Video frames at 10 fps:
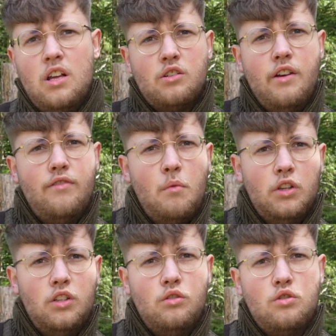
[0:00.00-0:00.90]
So if I
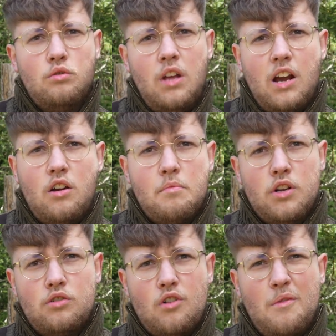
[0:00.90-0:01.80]
wanted to shoot
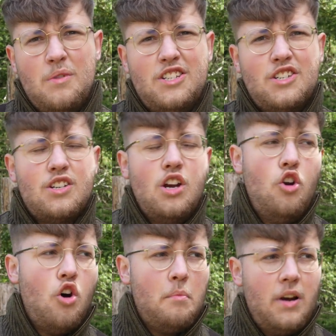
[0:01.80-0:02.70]
uncompressed RAW, which
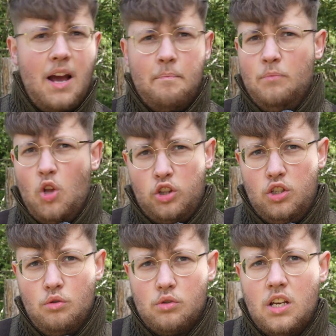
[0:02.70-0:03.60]
normally I'm not
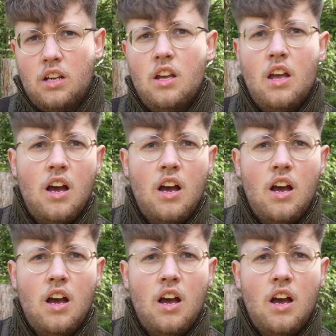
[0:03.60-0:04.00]
using,